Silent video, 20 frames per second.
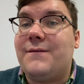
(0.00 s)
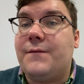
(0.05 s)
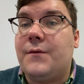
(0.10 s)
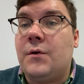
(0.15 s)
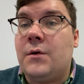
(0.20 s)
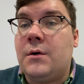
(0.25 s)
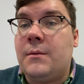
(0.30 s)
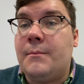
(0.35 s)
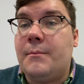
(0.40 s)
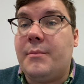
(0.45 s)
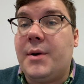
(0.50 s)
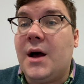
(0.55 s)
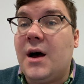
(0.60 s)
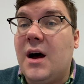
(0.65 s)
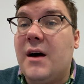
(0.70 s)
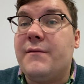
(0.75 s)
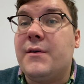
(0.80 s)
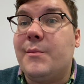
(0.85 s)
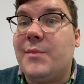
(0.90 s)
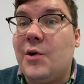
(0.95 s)
form
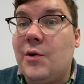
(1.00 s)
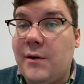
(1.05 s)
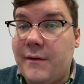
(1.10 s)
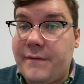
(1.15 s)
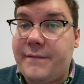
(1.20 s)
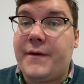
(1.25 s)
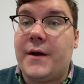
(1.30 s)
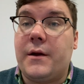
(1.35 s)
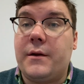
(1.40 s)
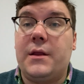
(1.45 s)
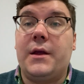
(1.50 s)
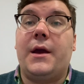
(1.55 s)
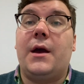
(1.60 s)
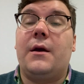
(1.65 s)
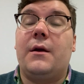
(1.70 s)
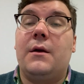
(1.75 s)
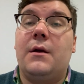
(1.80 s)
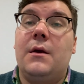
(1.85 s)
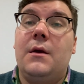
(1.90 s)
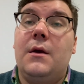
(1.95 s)
part of a
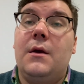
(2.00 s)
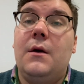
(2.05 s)
portfolio